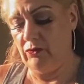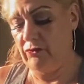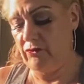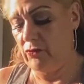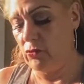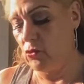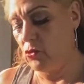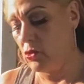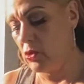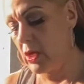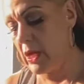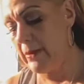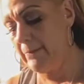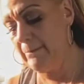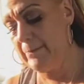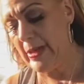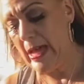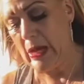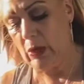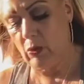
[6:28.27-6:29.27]
for
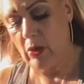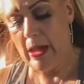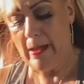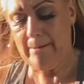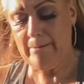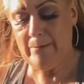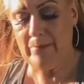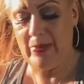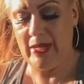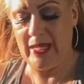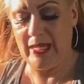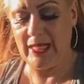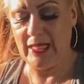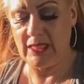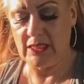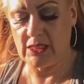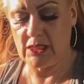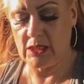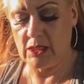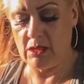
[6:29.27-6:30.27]
about a
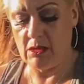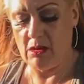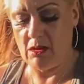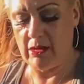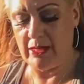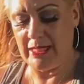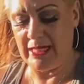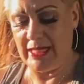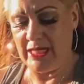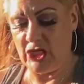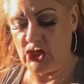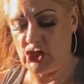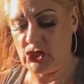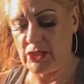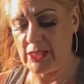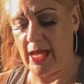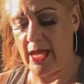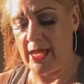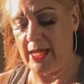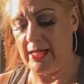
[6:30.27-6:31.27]
minute on each
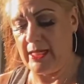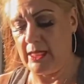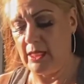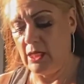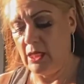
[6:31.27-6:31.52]
side.